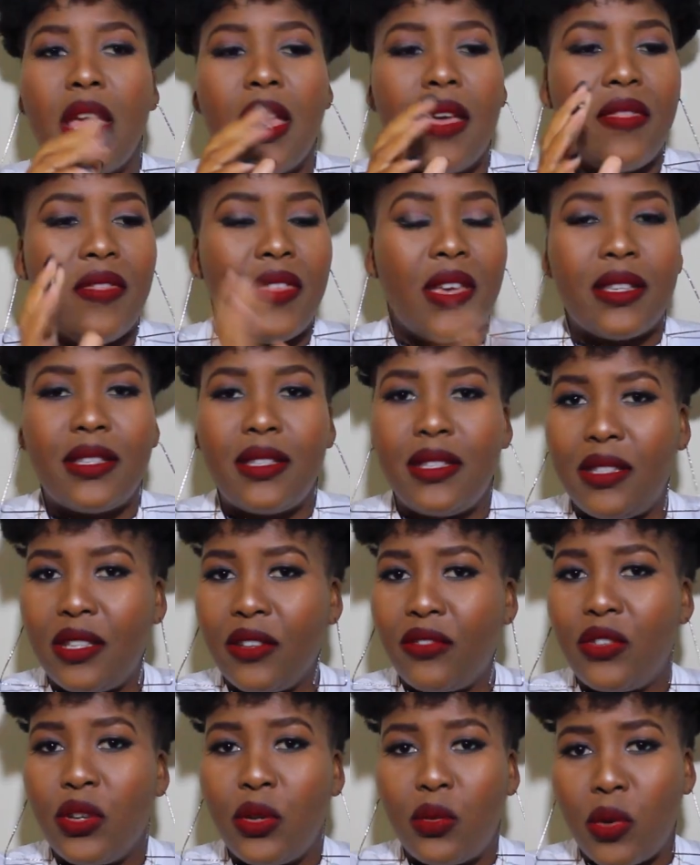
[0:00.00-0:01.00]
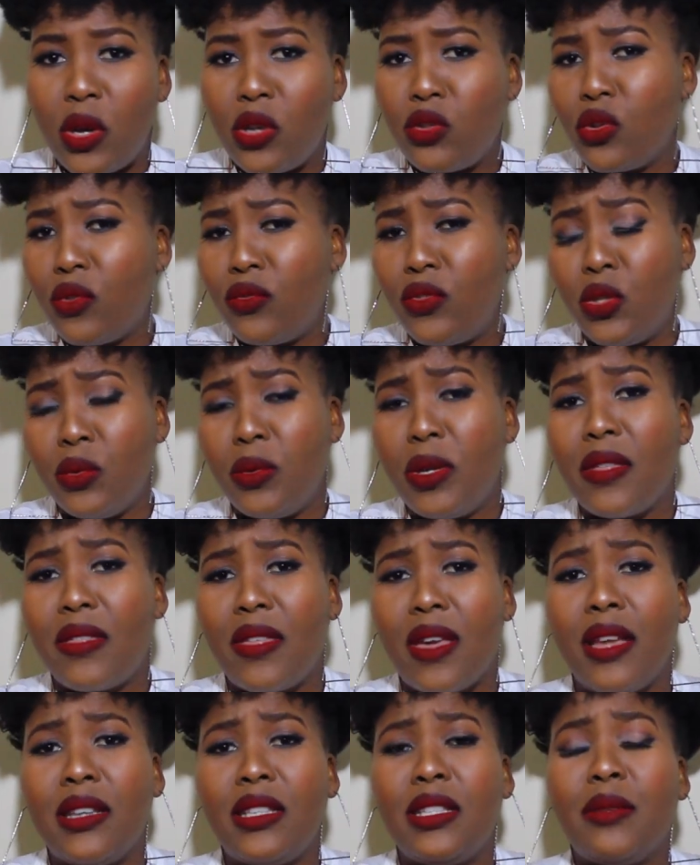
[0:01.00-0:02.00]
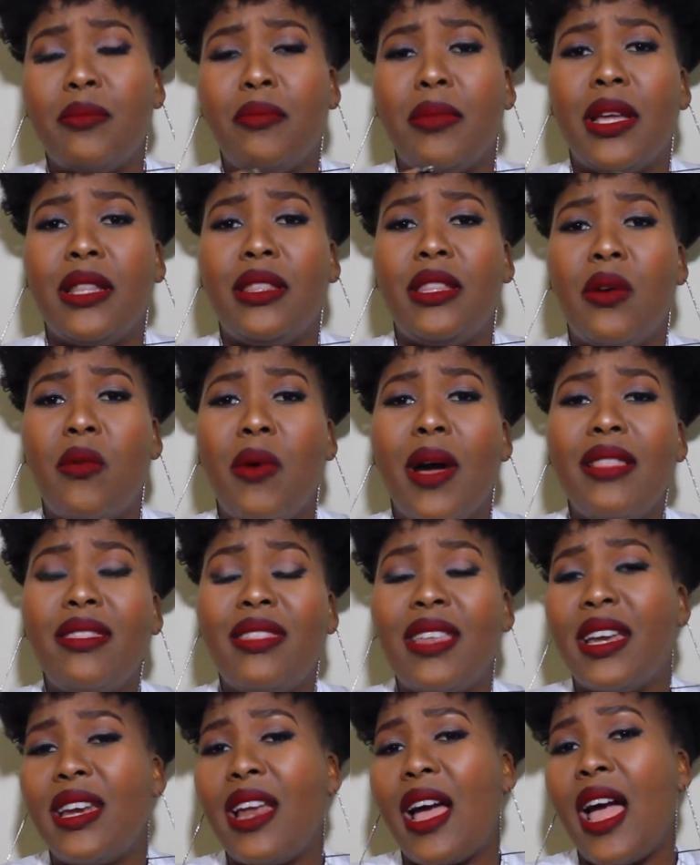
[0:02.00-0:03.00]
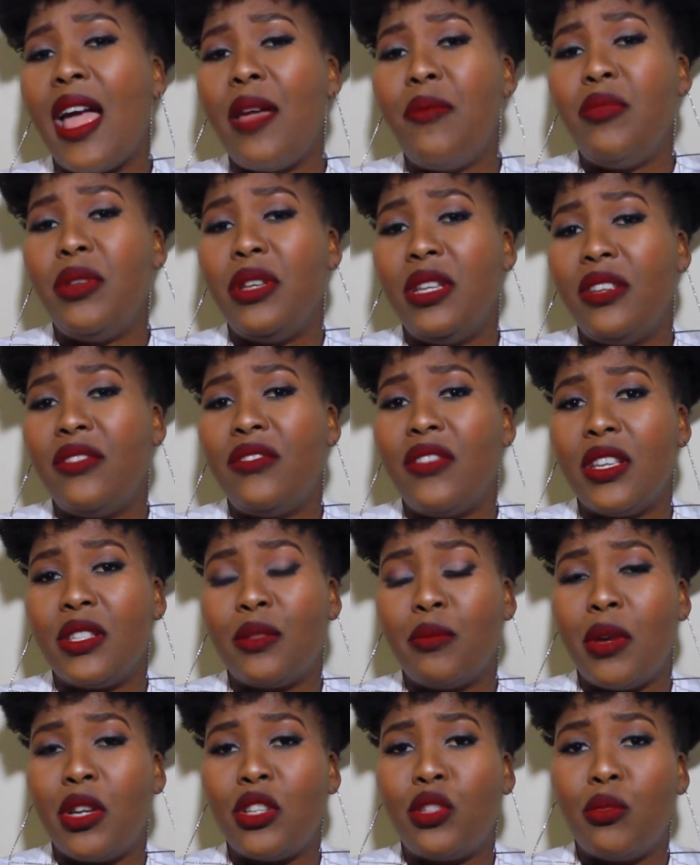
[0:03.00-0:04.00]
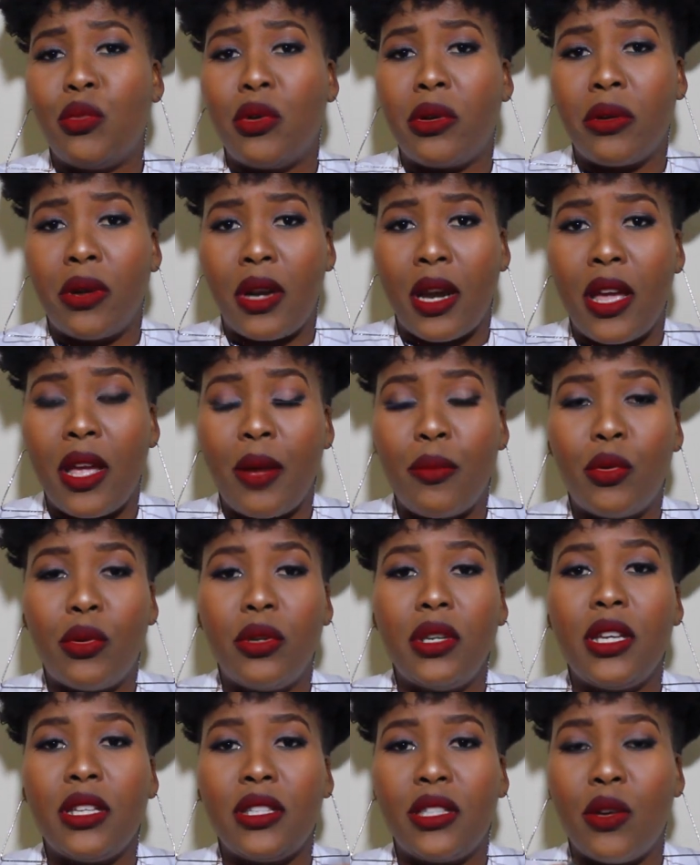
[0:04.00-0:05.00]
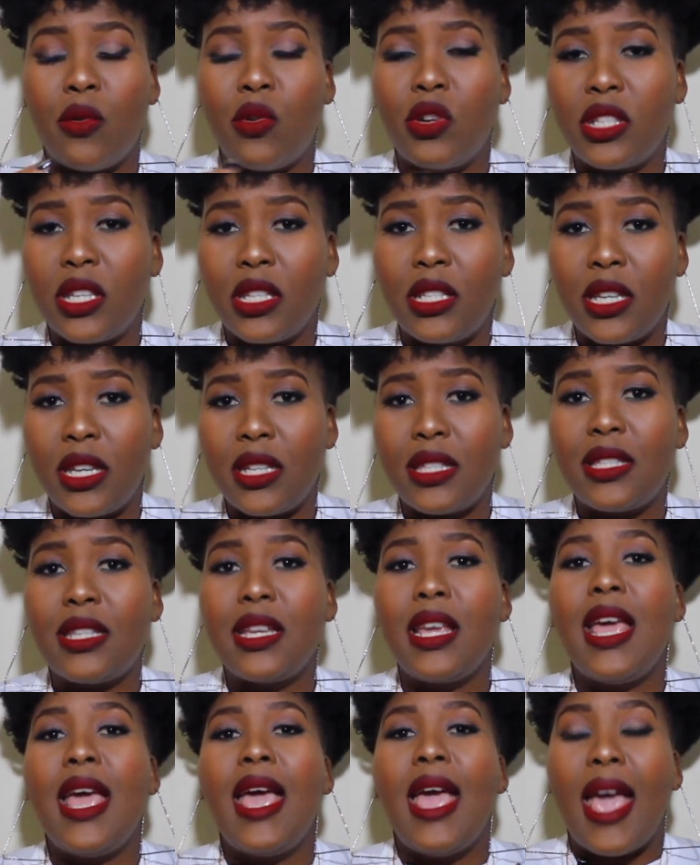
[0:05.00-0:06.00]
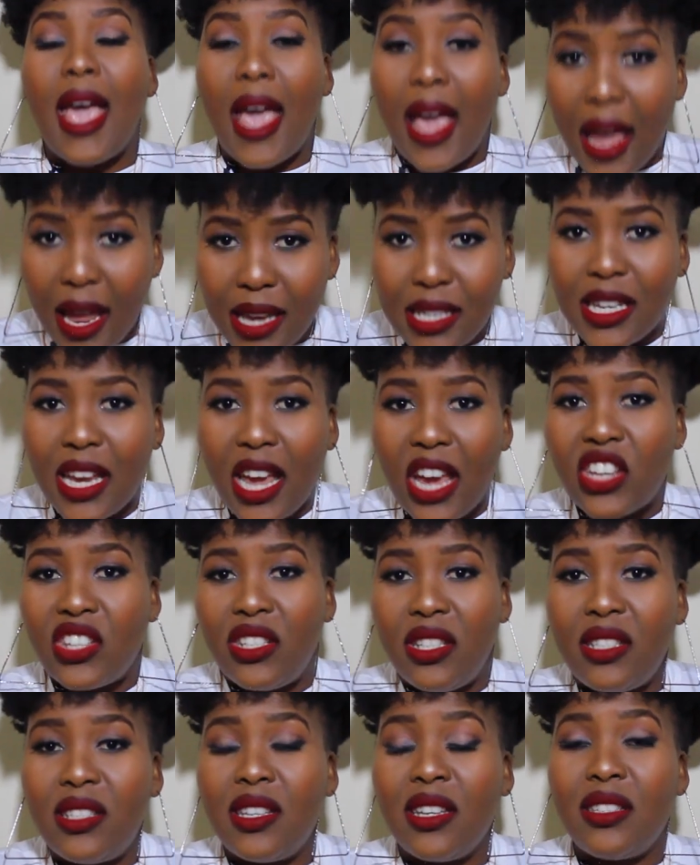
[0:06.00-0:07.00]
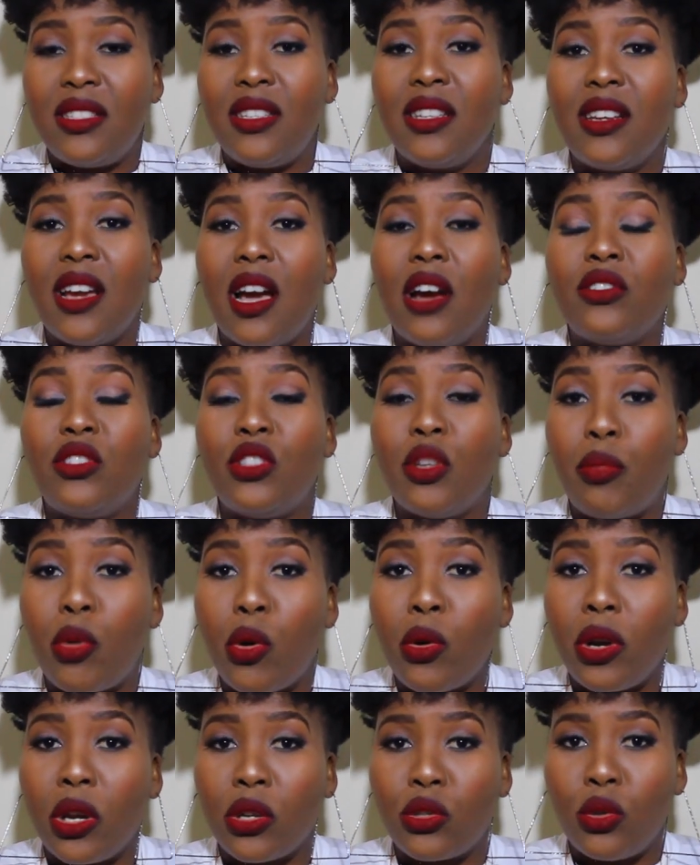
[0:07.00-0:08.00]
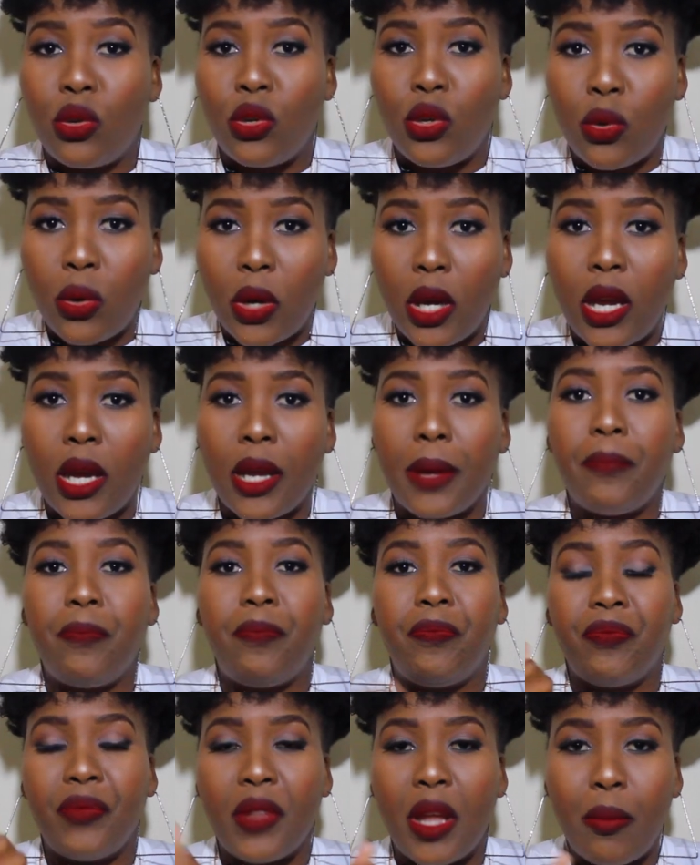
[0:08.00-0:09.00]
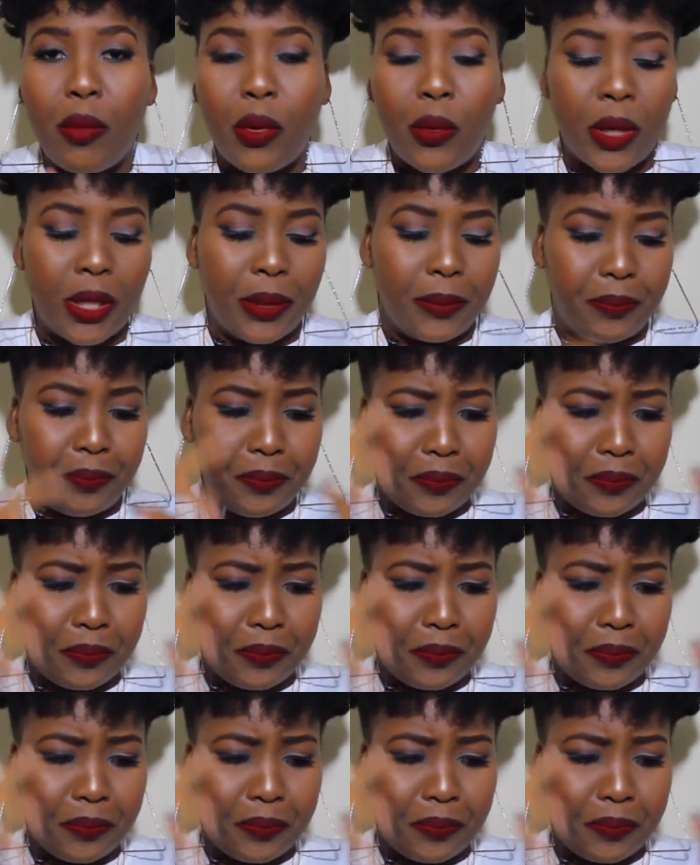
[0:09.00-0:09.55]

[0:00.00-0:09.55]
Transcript: There's different ways of doing that, but the one that I believe is much more reliable is the water test, and actually testing out the product on your hair. Number one,